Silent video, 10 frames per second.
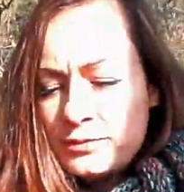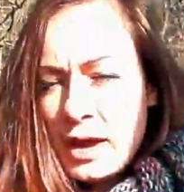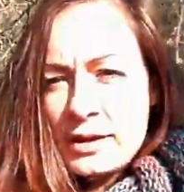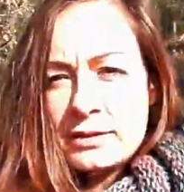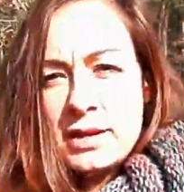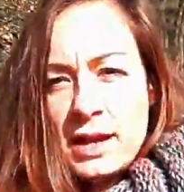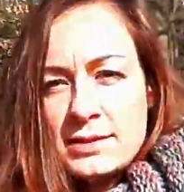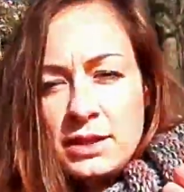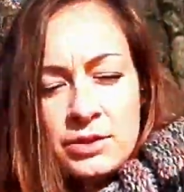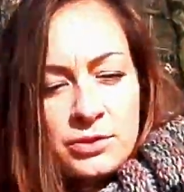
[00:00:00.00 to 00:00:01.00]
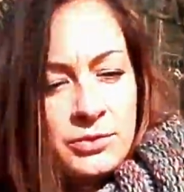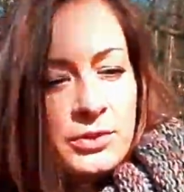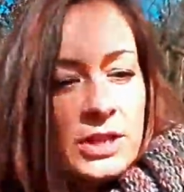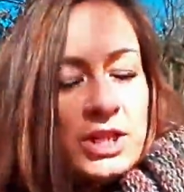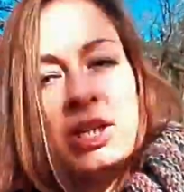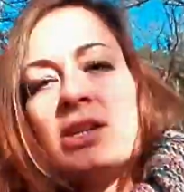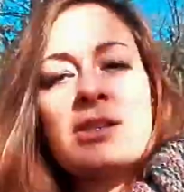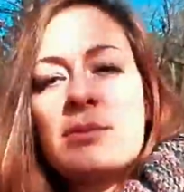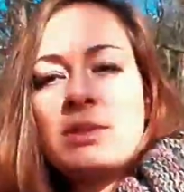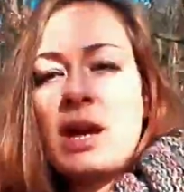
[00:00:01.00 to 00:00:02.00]
finalizing or finishing
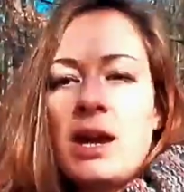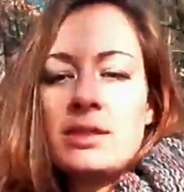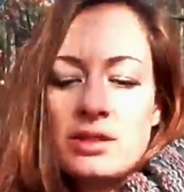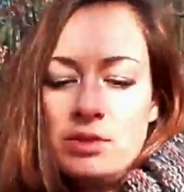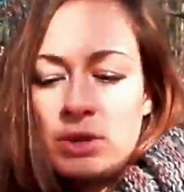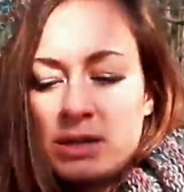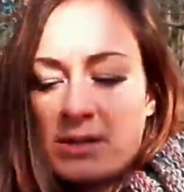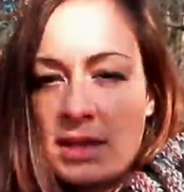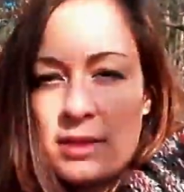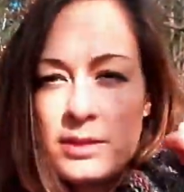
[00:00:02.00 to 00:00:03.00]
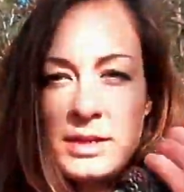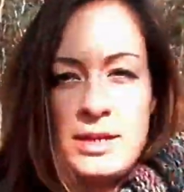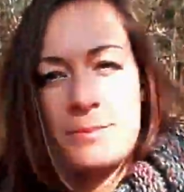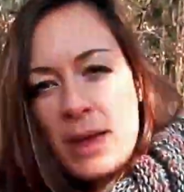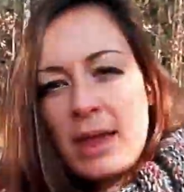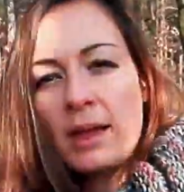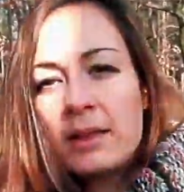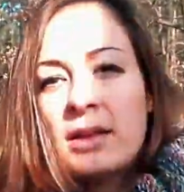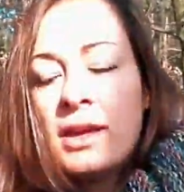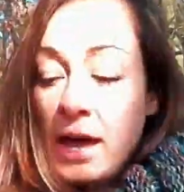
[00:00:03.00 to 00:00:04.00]
some task. You can send the
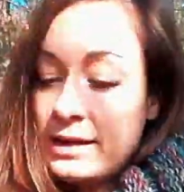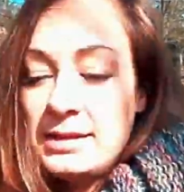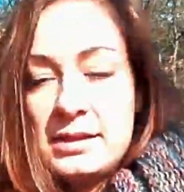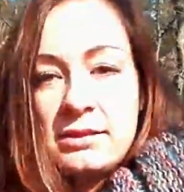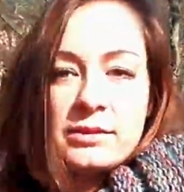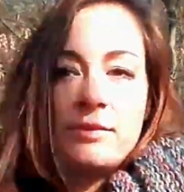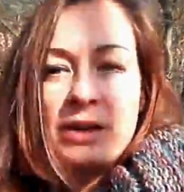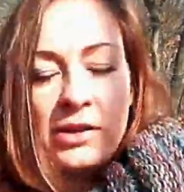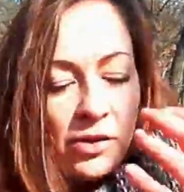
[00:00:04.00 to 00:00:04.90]
email. I did it very